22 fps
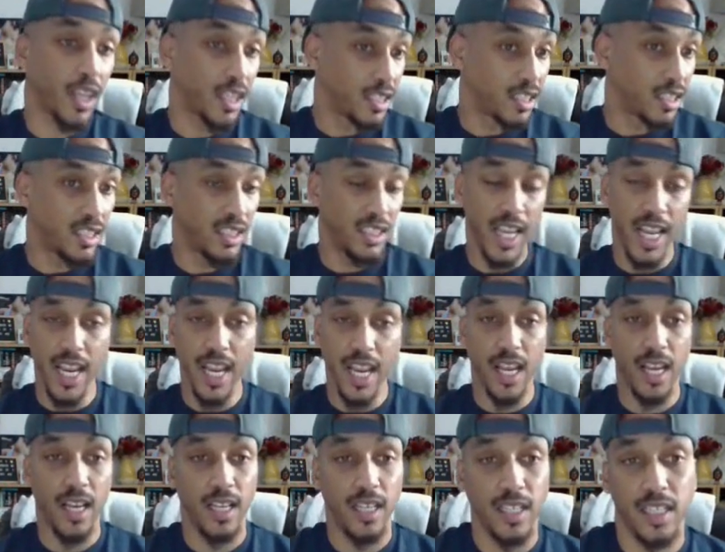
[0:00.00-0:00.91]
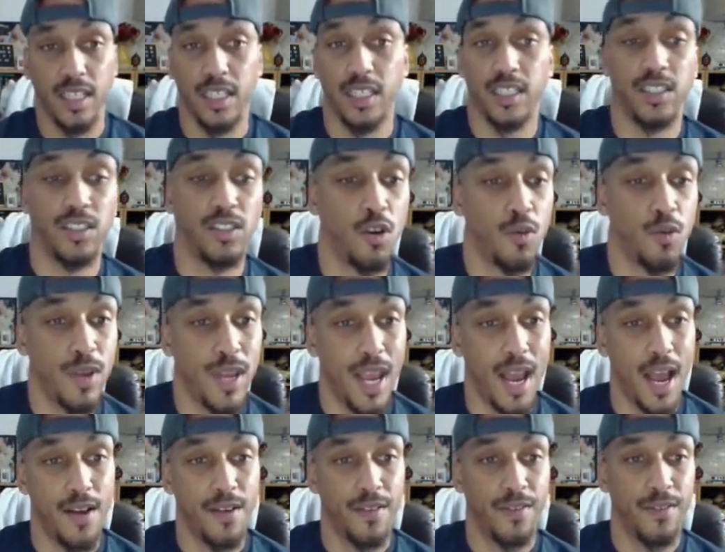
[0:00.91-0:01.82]
See? So we
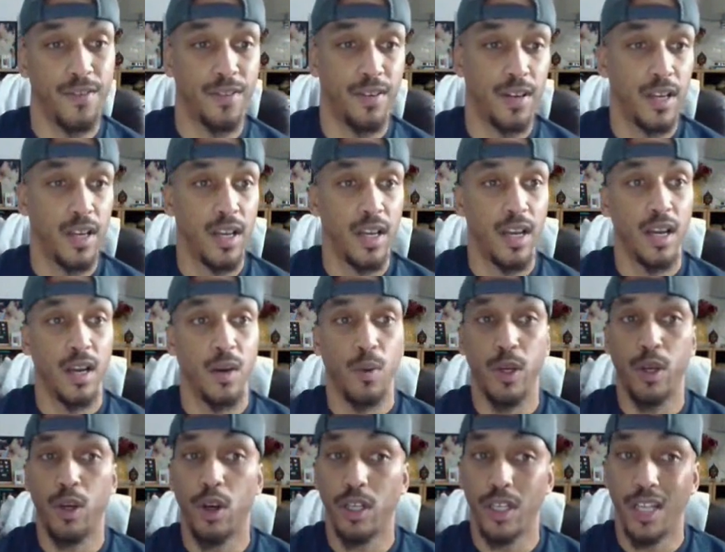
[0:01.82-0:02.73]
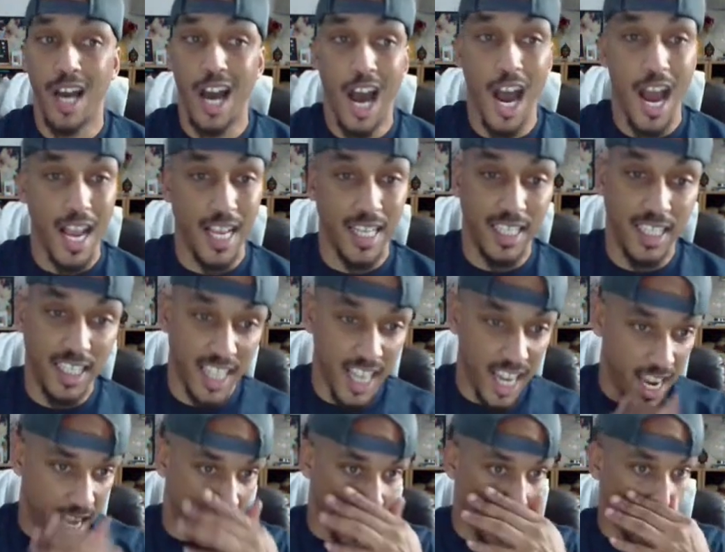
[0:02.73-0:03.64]
got the
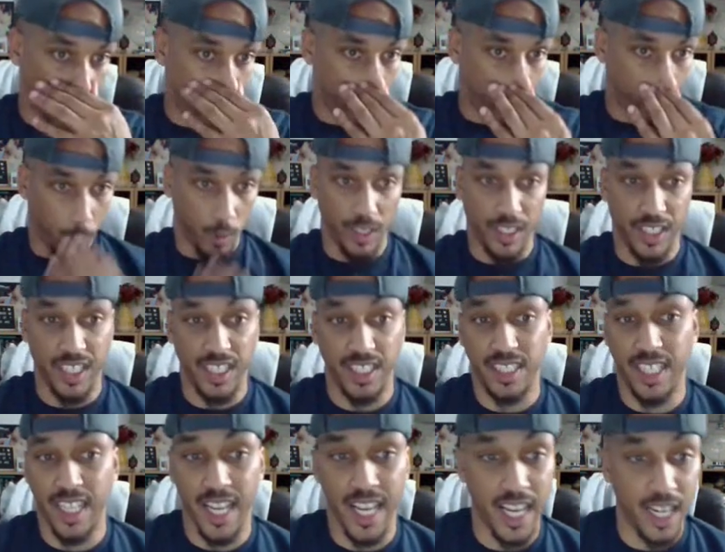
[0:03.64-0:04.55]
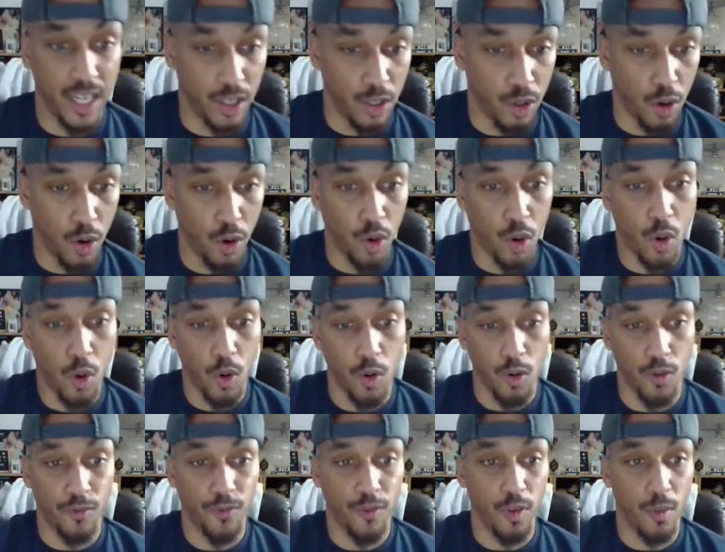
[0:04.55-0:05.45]
IC, which is the indoor
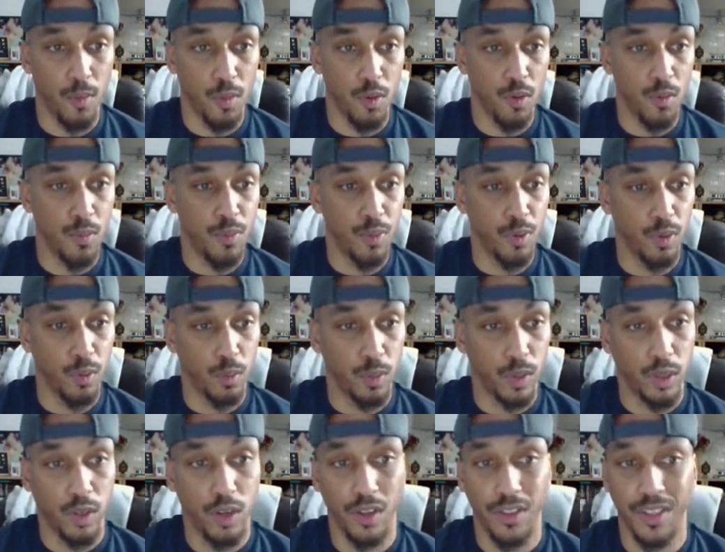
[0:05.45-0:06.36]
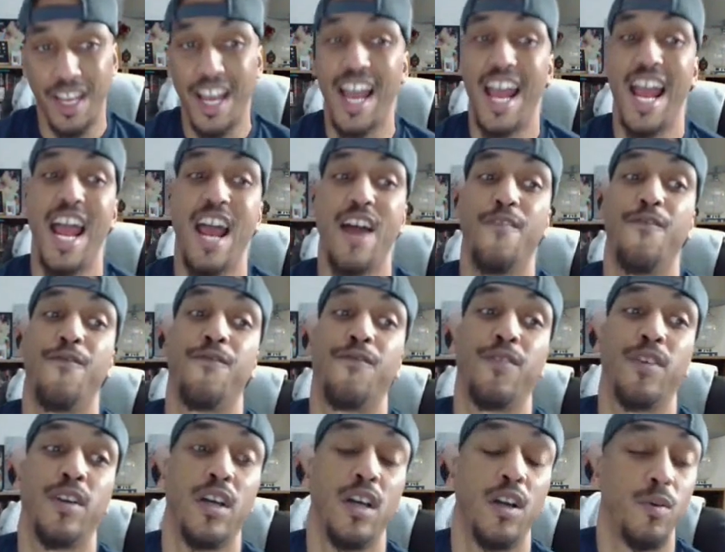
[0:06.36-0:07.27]
court football boot. We got the
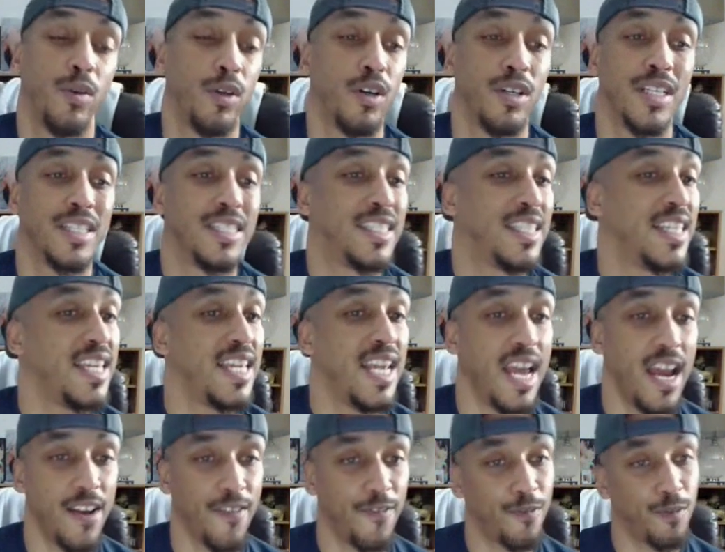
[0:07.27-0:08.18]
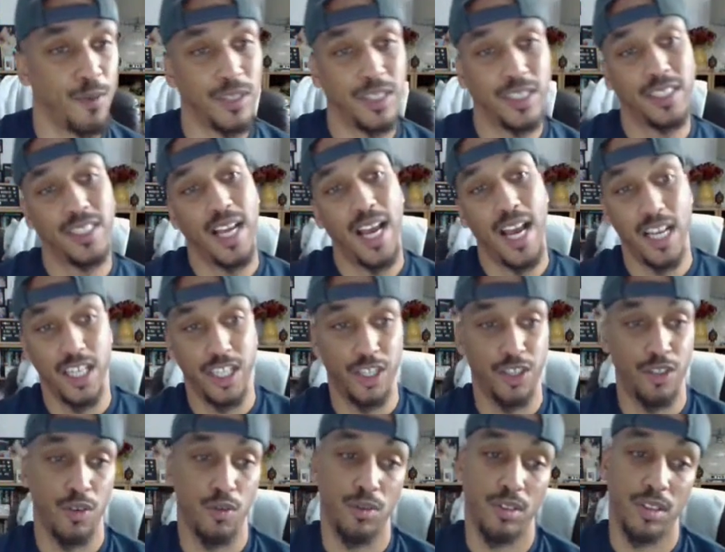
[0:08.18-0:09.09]
F, we got the TF, which is the
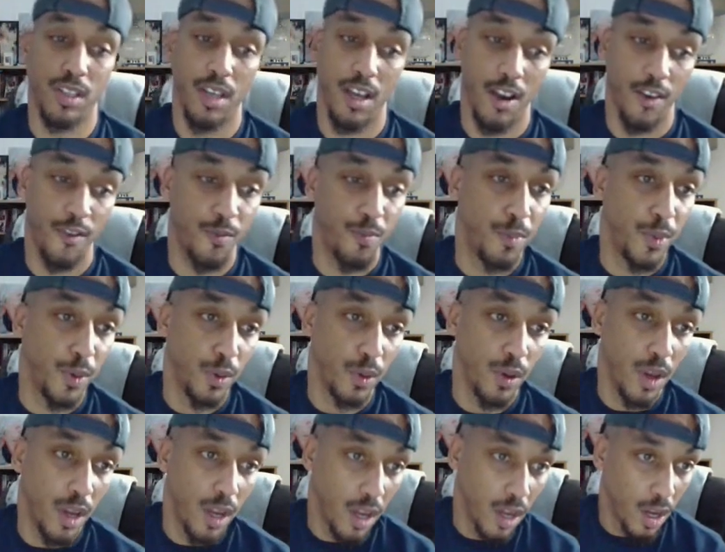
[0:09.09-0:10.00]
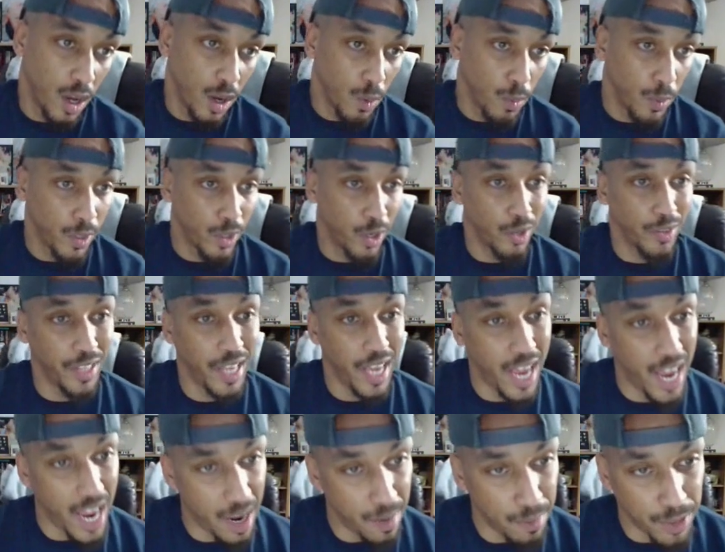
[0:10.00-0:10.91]
AstroTurf boot. We got
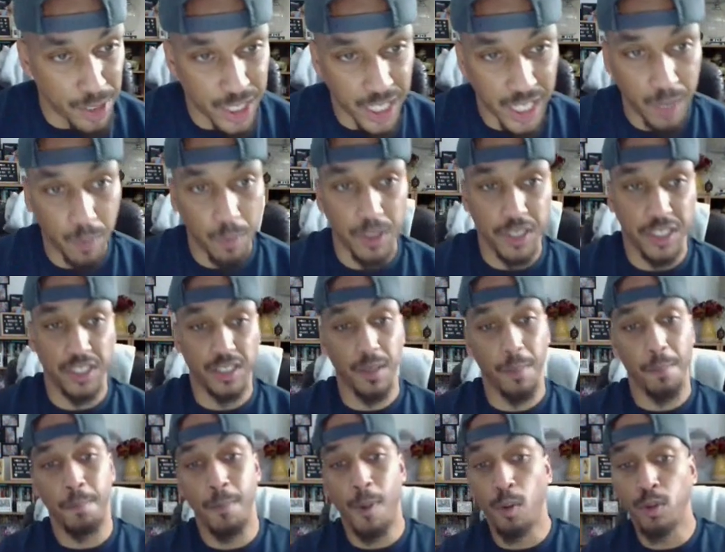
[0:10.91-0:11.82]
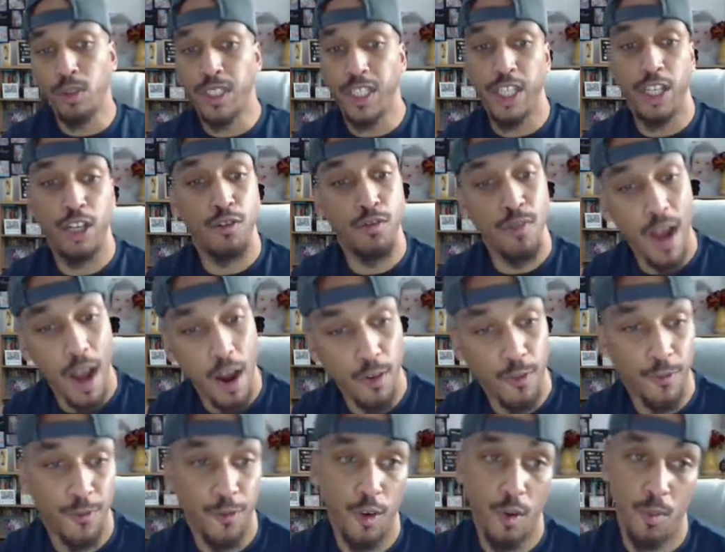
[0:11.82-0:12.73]
the MG, which is the
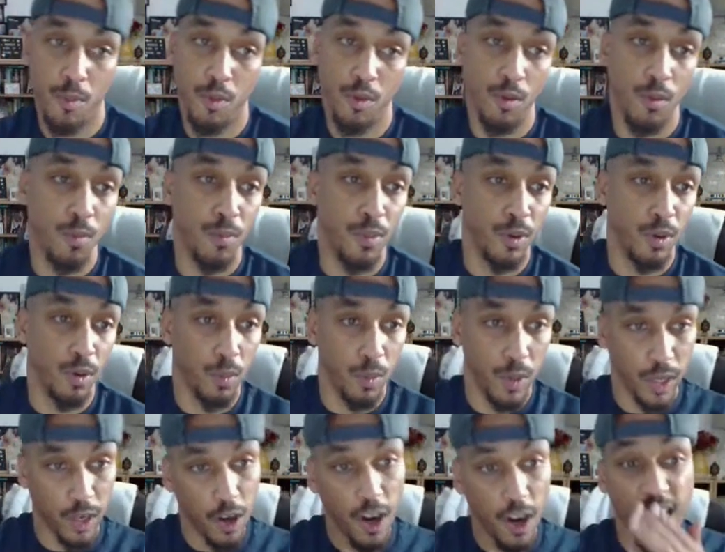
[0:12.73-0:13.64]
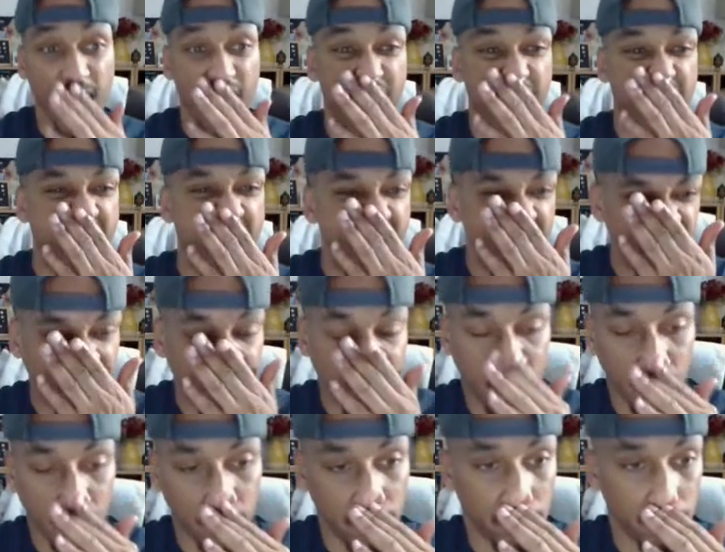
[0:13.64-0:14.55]
multi-ground football boot. We got the
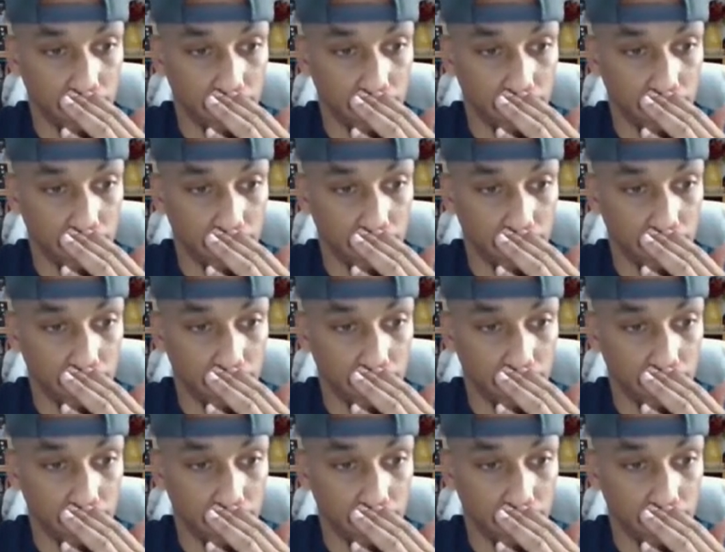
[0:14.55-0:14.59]
MG,